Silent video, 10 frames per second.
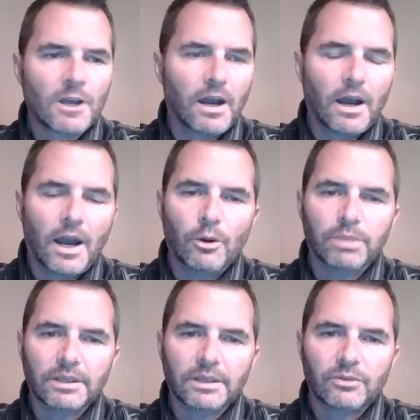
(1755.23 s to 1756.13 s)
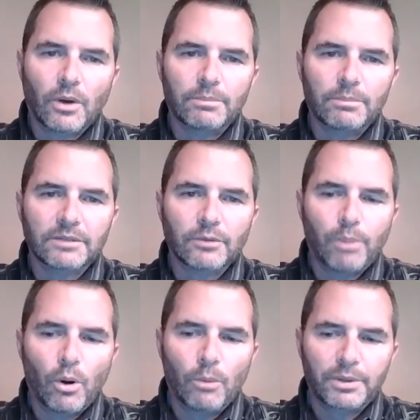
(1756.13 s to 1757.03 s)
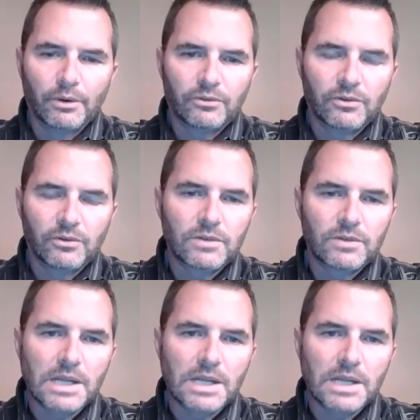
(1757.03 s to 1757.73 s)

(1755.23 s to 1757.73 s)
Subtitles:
I don't believe so. I believe a poem purist just